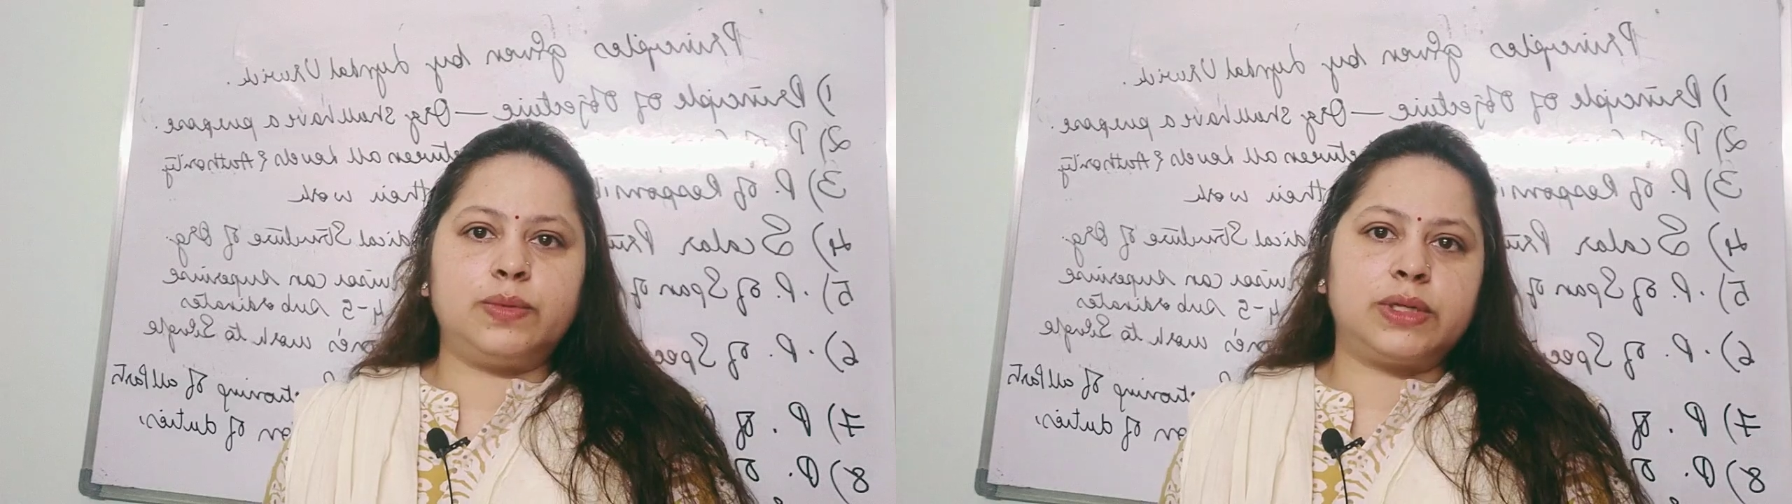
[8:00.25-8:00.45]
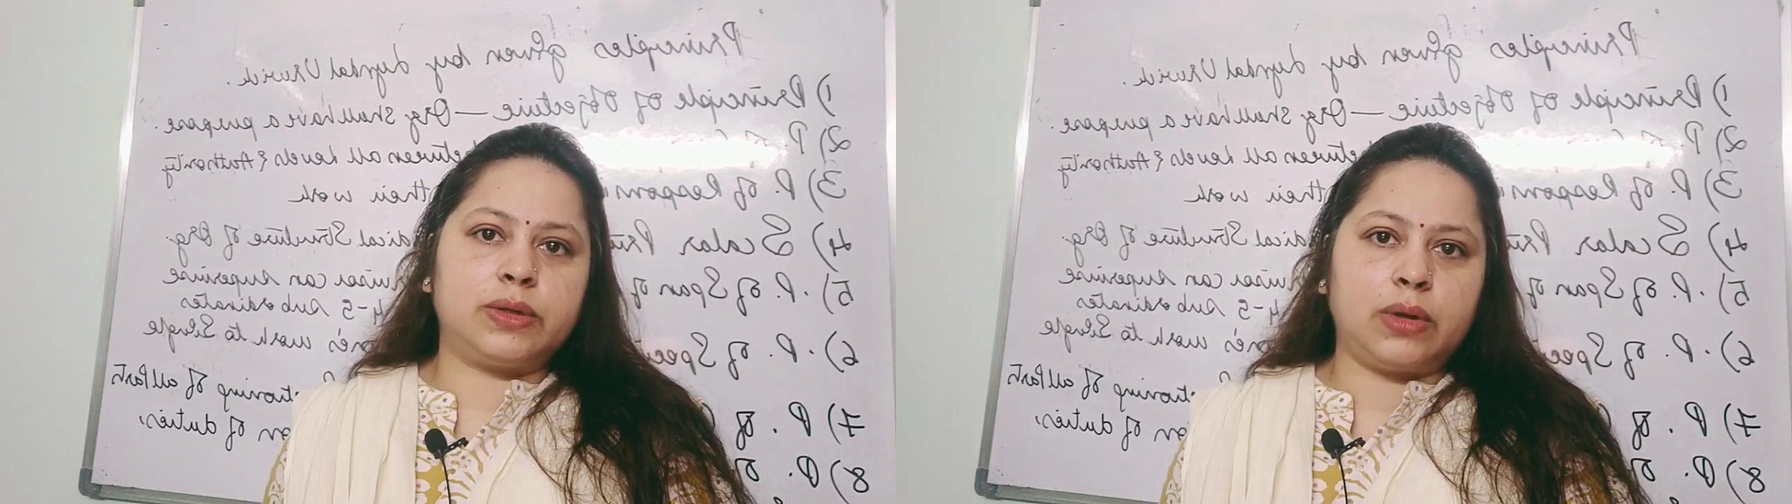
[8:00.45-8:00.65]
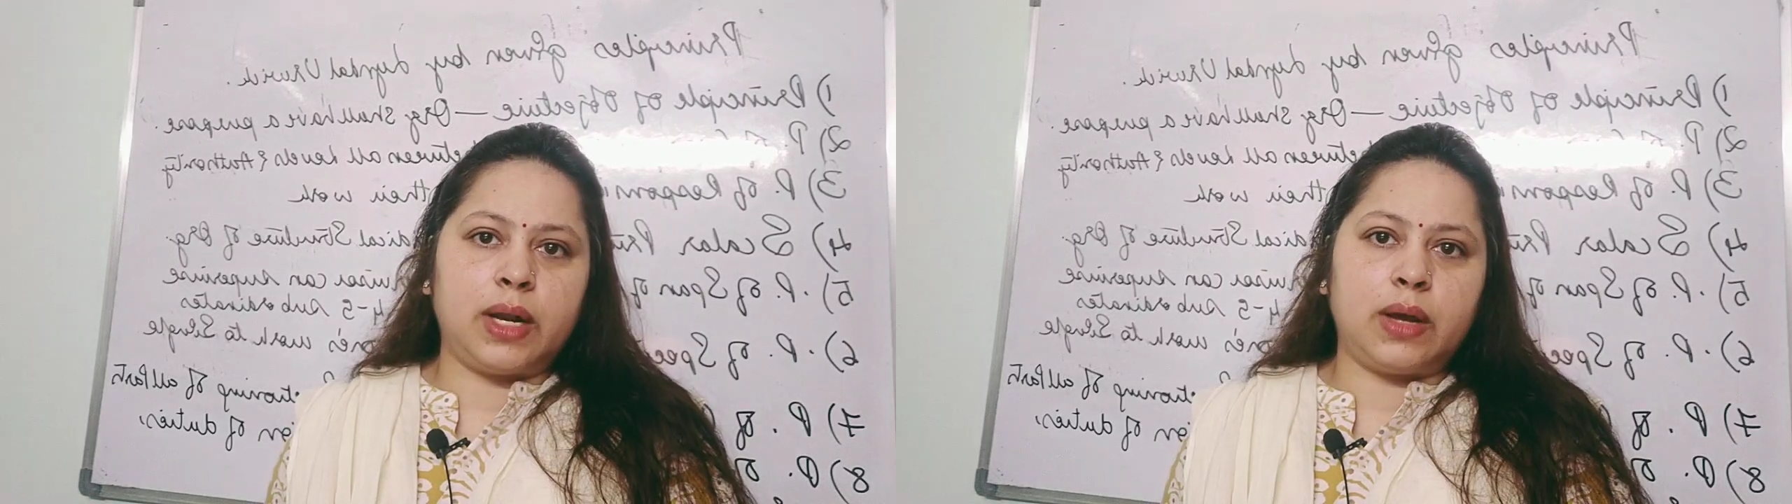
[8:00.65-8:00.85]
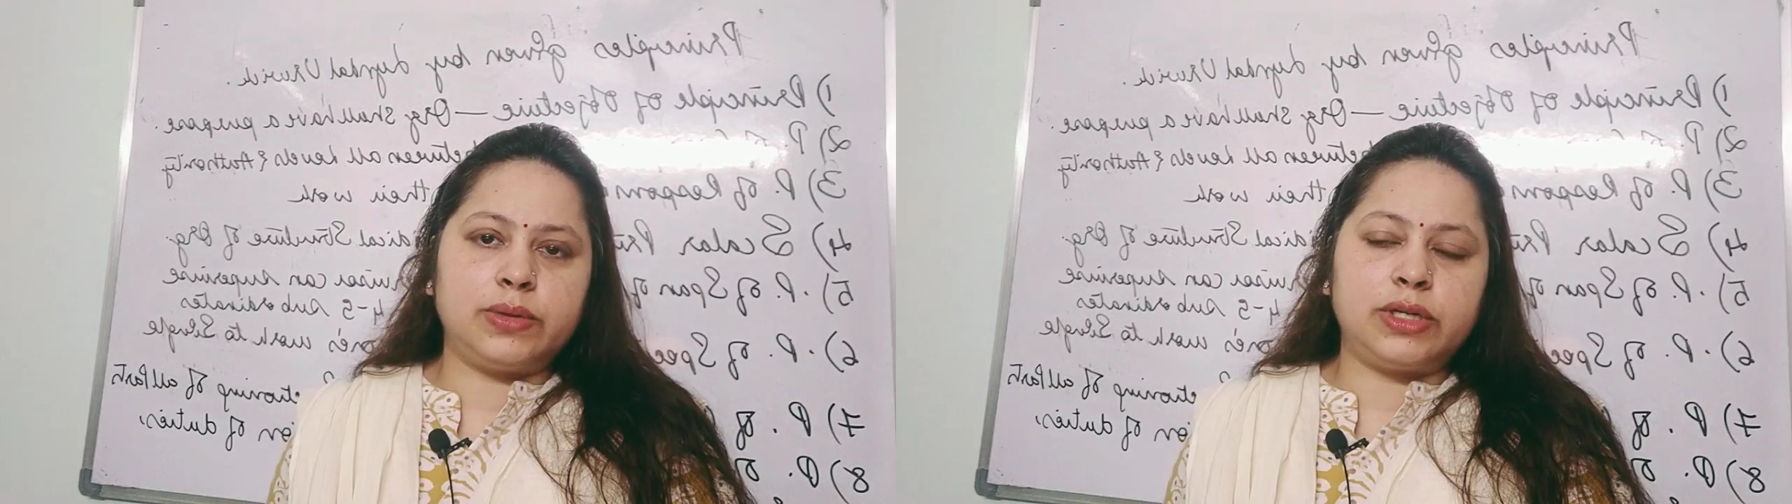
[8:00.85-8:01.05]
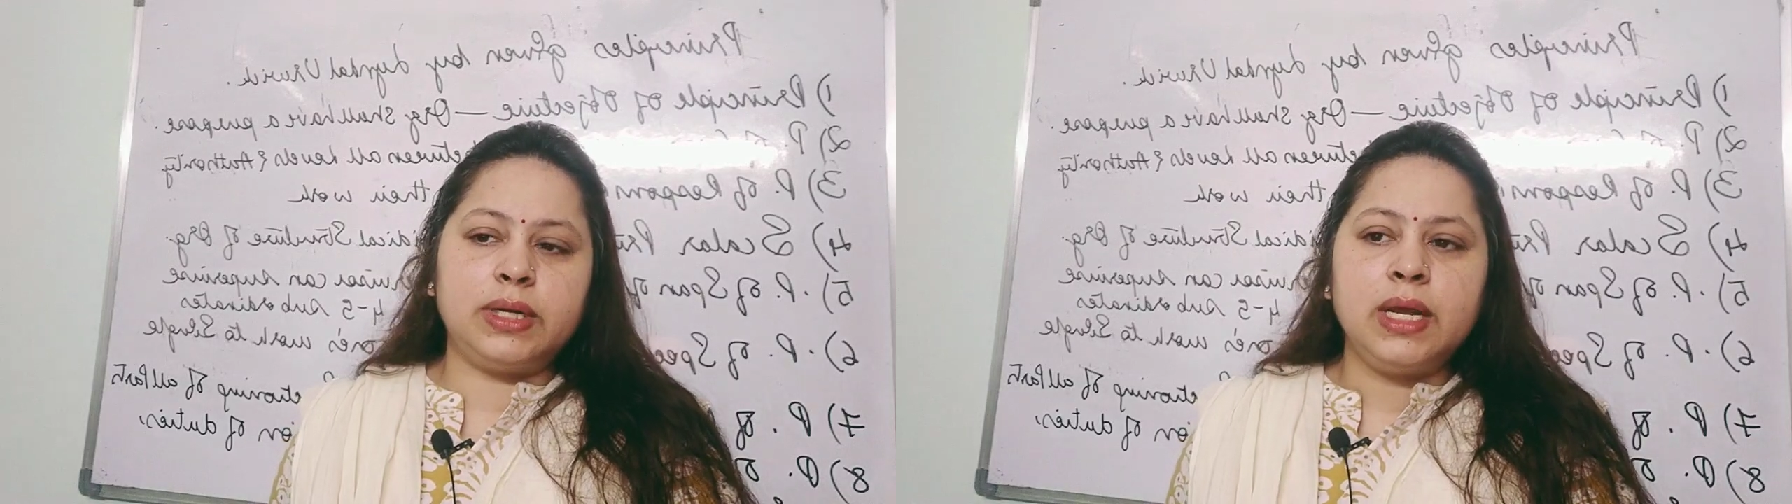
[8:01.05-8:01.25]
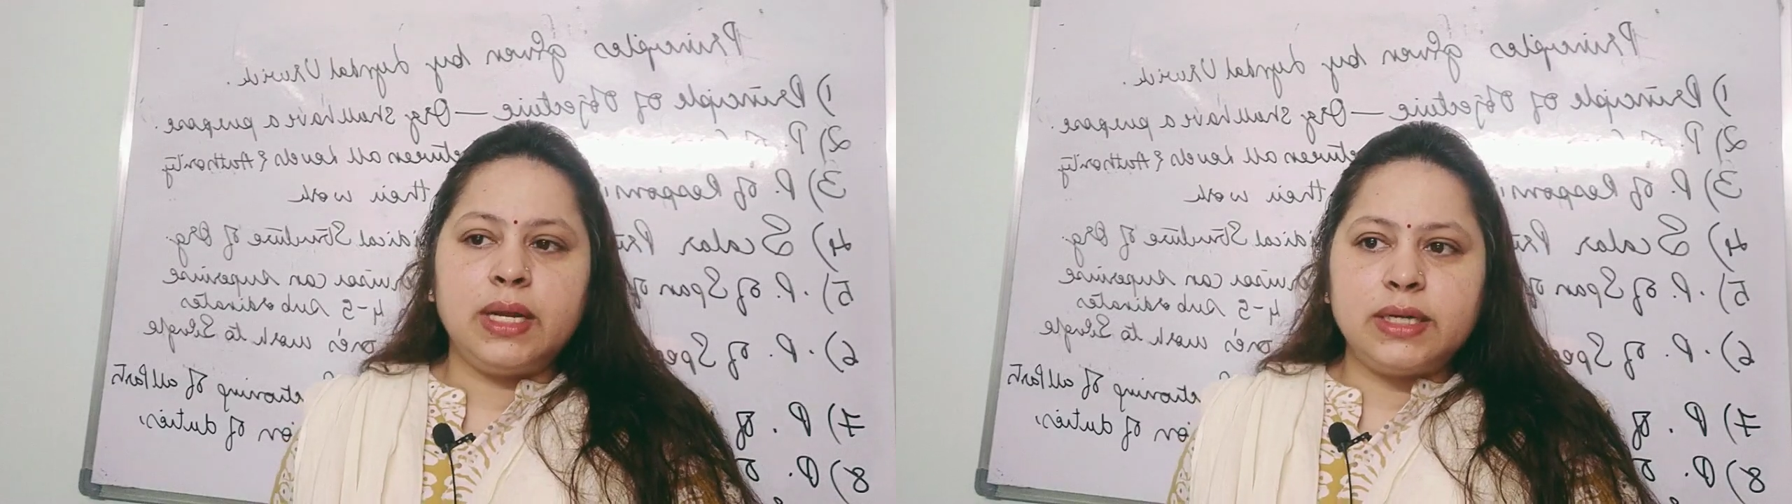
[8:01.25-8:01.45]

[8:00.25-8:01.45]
It was announced in